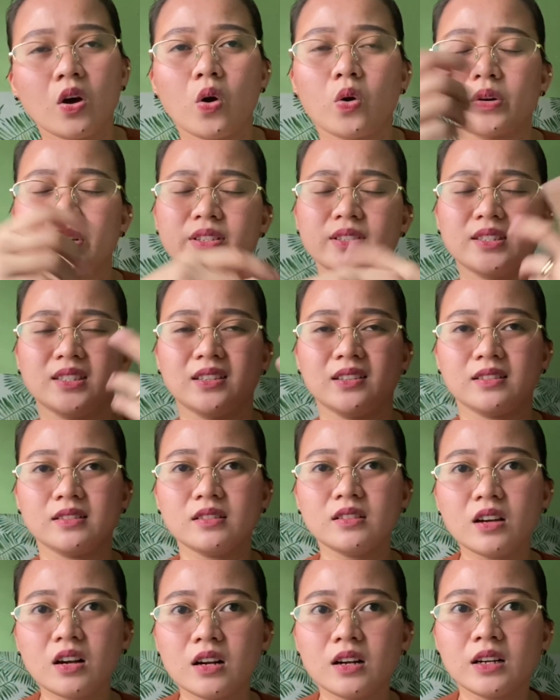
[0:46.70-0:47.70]
or is it
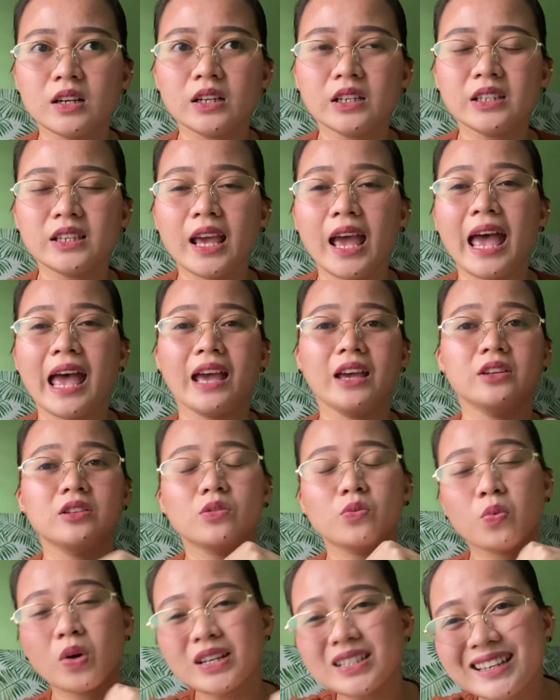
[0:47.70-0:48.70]
not? And
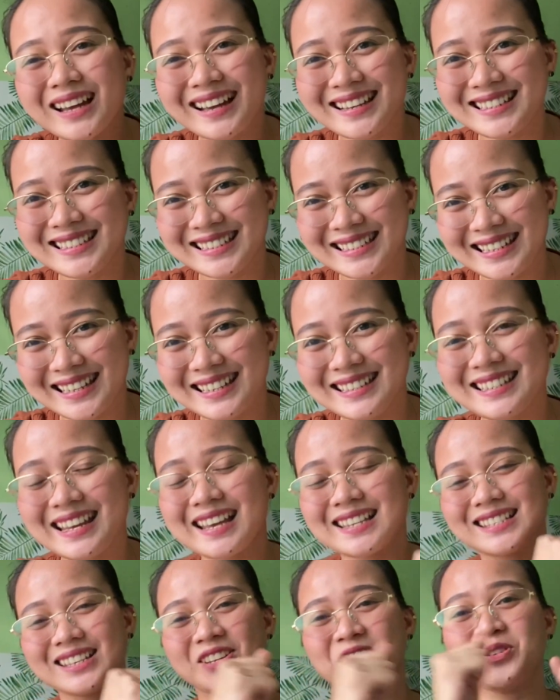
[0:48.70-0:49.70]
what I did
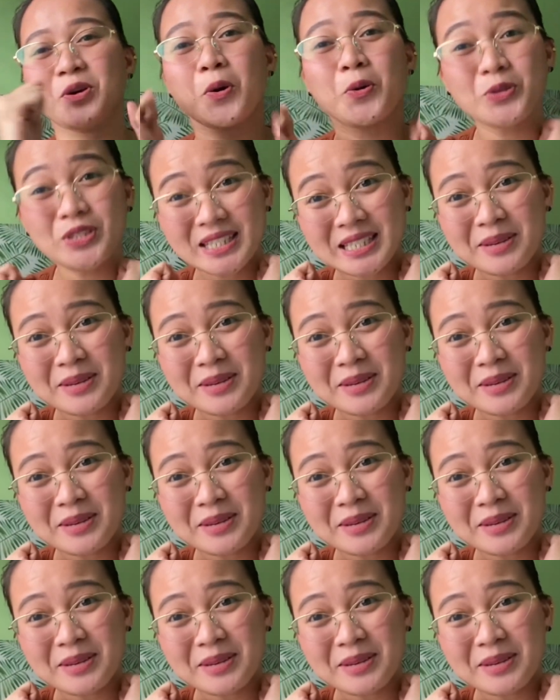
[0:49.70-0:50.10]
as an OT